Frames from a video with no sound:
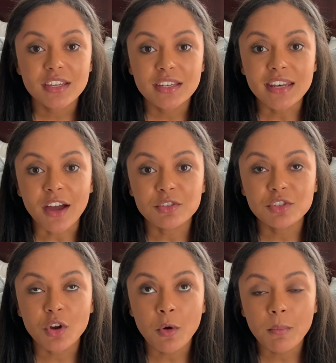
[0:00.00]
Now,
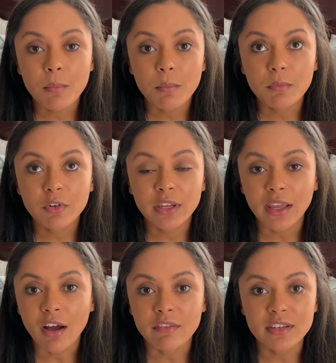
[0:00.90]
don't forget,
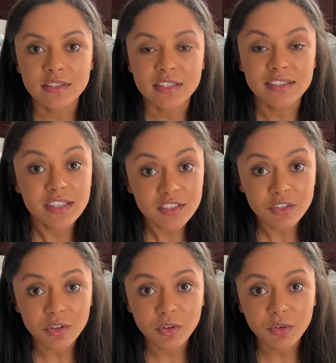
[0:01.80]
obviously,
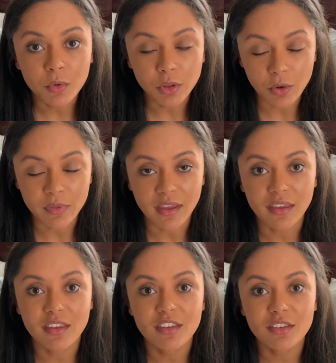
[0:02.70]
seasonal
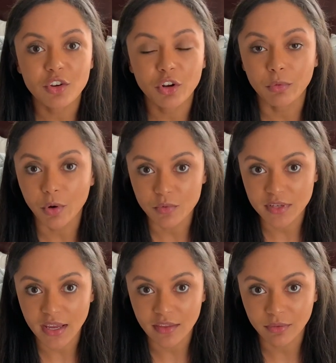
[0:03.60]
clothing, you're going to
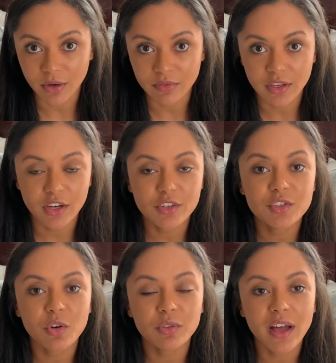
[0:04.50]
rotate throughout the year.
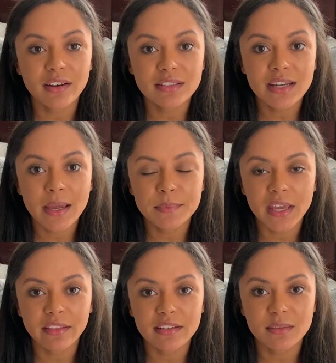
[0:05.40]
So a lot of times I
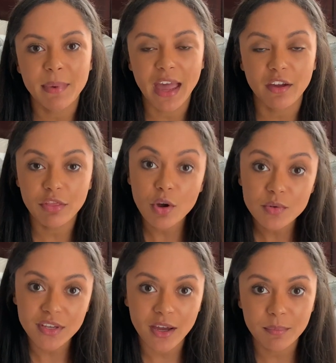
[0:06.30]
like to pack
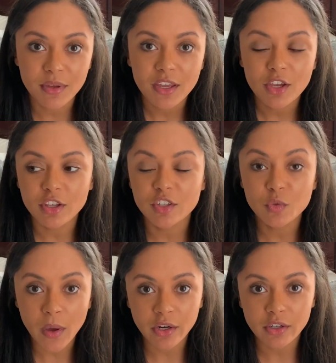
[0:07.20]
those up, like
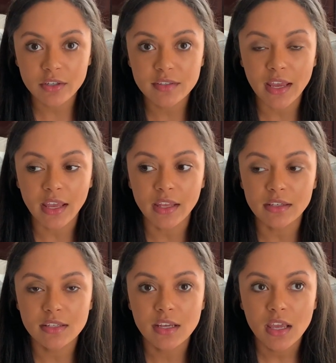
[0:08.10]
sweaters
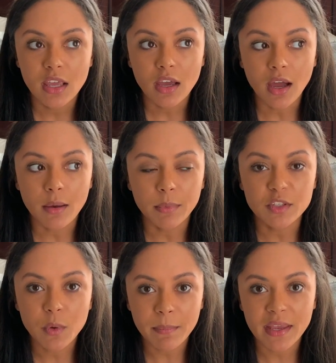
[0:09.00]
and like
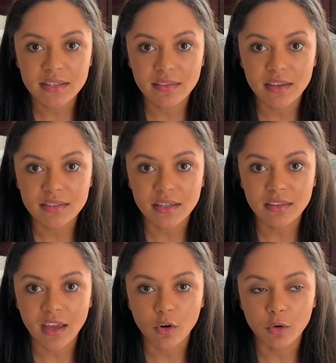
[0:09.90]
sweatpants and things like
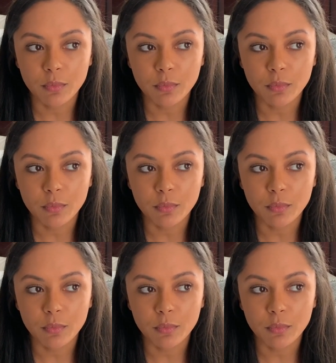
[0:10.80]
that, or